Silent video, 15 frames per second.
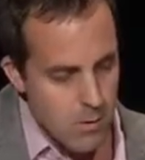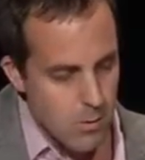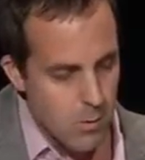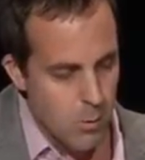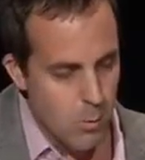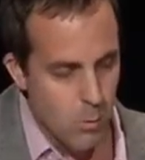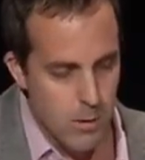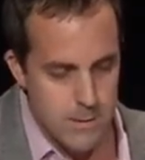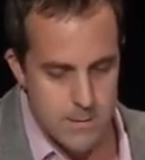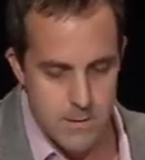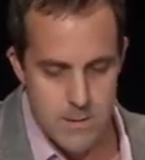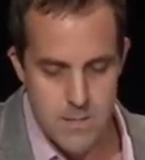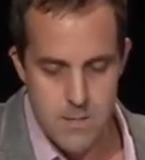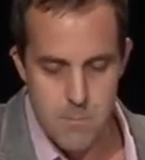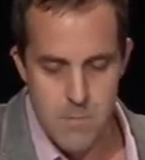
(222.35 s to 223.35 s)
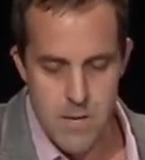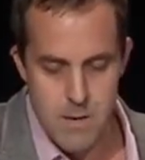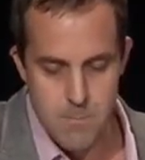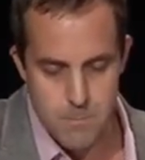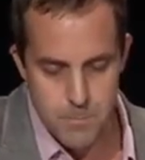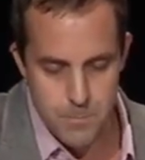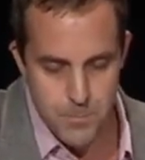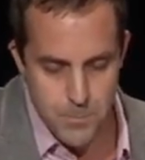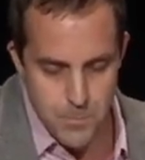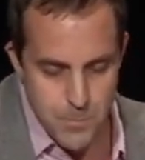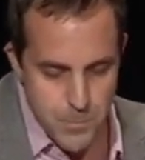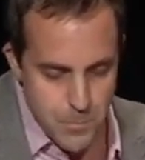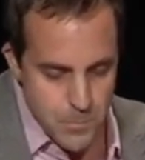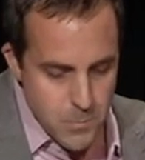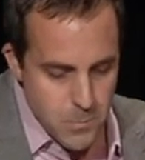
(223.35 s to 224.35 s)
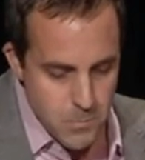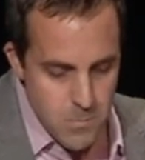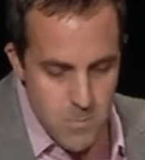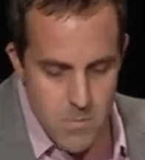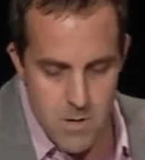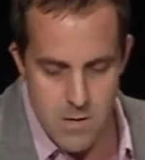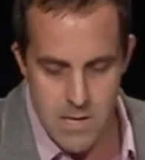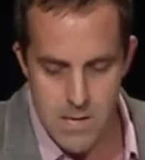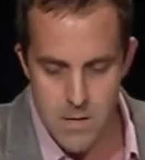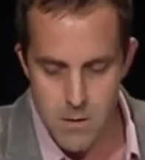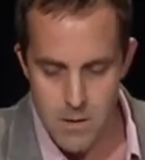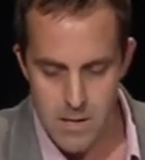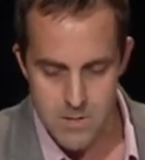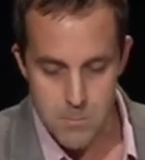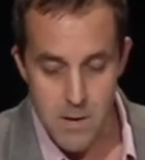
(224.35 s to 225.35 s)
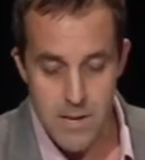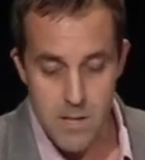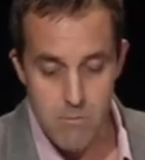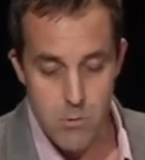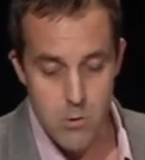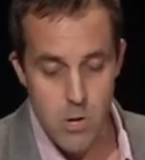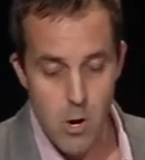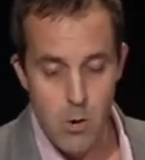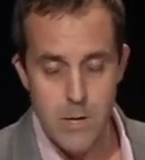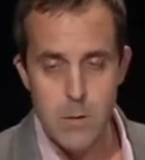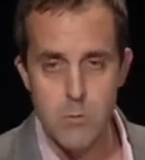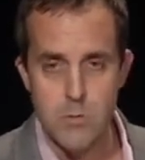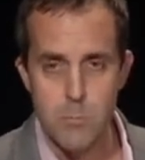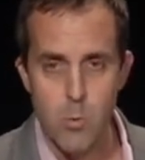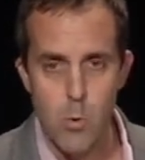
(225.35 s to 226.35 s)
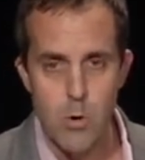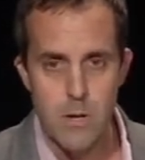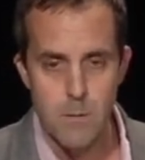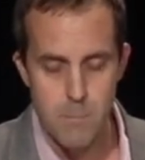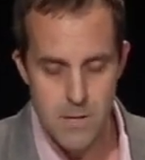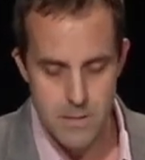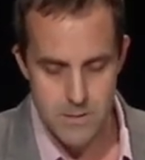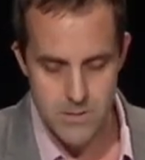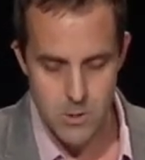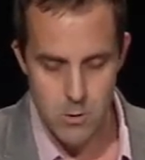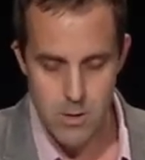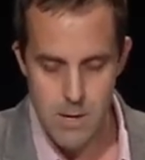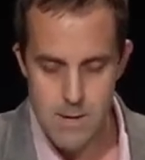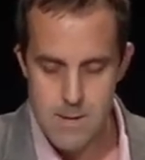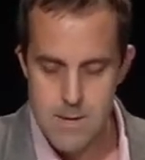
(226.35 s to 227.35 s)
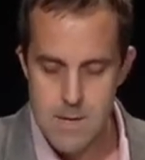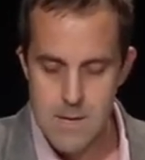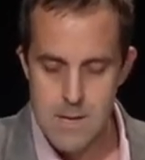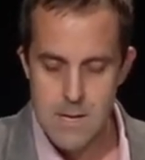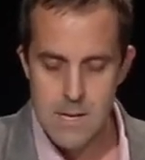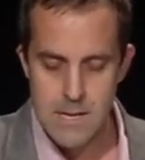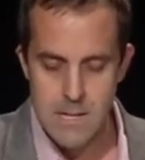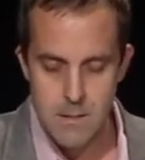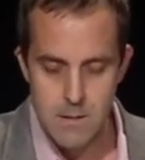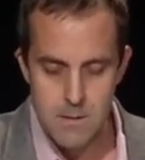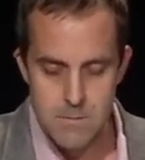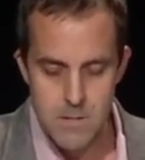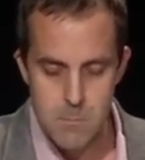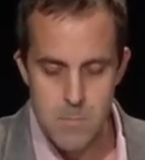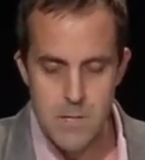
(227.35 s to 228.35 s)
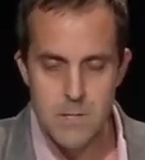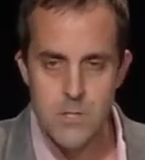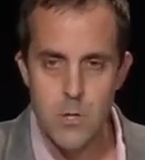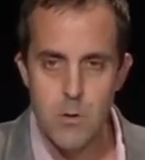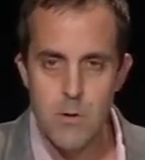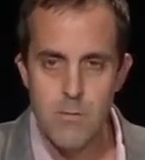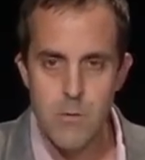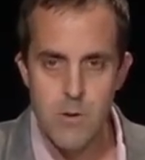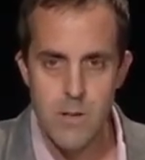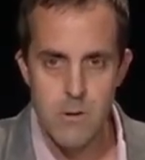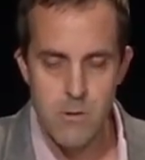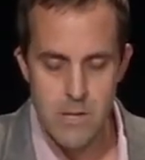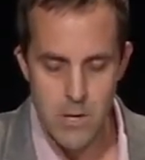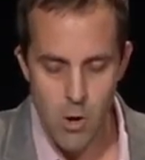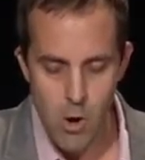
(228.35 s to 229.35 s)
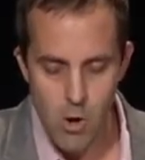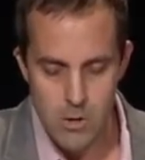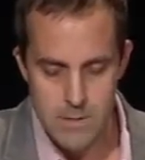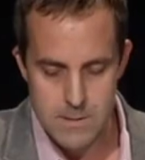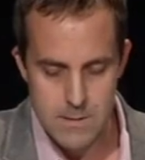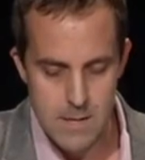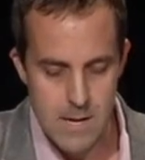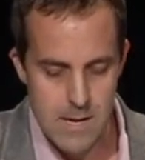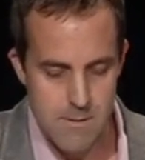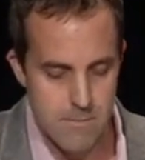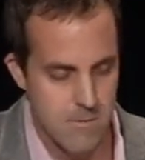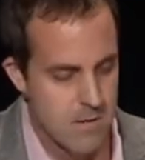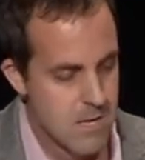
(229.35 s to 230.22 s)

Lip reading: Who was Lindeman? He, as many of you know, he was born in Minnesota, and he lived in Minnesota for nearly all his life.